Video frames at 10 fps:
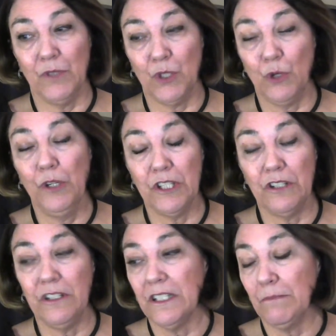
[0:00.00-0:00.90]

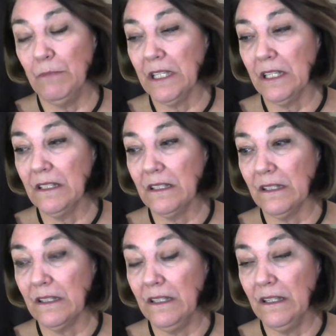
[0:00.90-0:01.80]
torturous, because
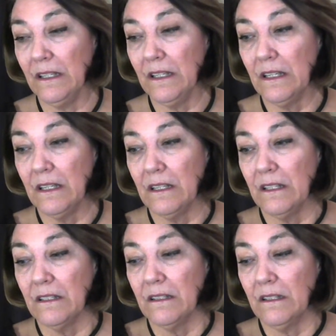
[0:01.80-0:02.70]
the
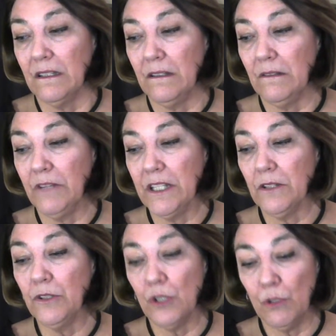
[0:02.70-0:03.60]

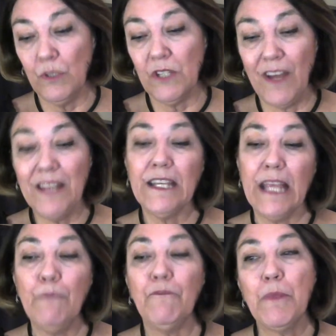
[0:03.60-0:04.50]
resolution, which finally
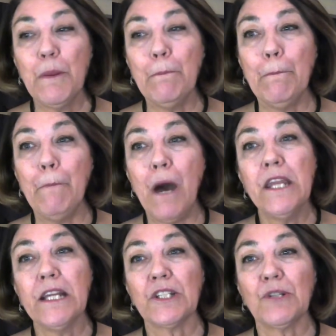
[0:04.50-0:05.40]
came from the
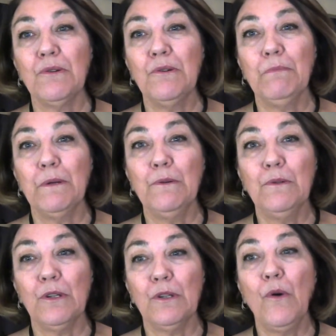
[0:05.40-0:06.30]
Monex group who
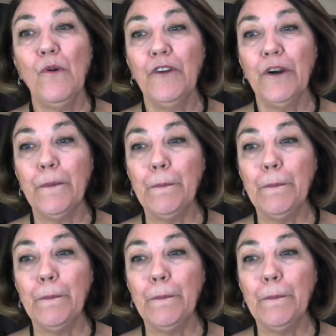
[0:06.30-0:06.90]
took over,